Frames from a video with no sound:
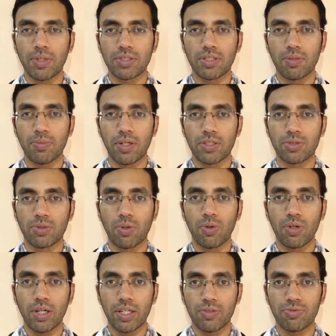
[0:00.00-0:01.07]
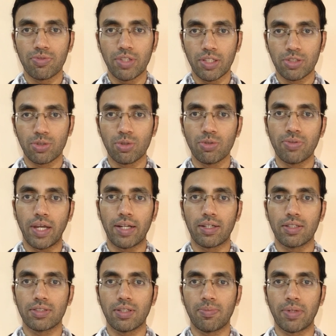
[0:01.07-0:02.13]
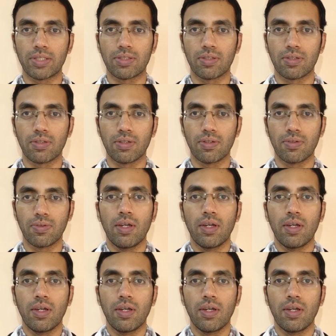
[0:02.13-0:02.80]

muscle mass only if these two factors are present.